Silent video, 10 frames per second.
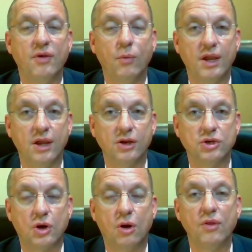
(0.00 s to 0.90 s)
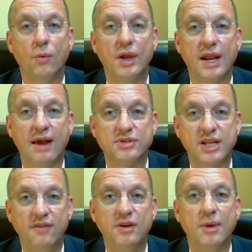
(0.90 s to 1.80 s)
that we can control, that we can have
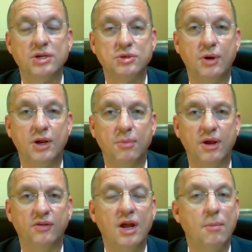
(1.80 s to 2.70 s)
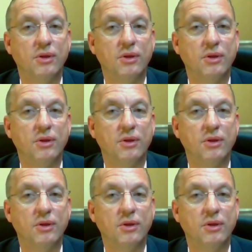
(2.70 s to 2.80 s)
safety measures put in place.